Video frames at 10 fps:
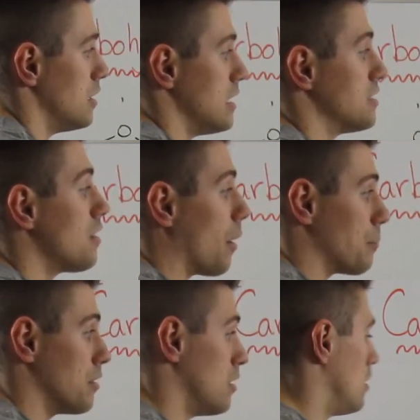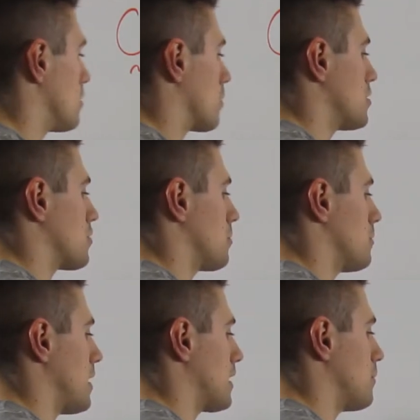is up, right? So I'm going
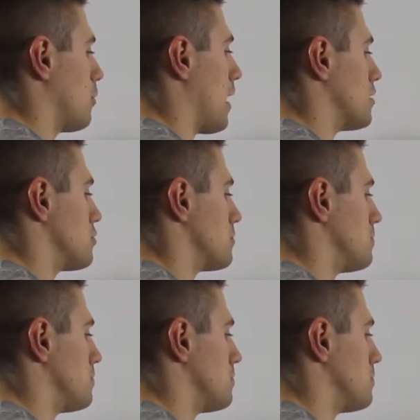to make him a wedge.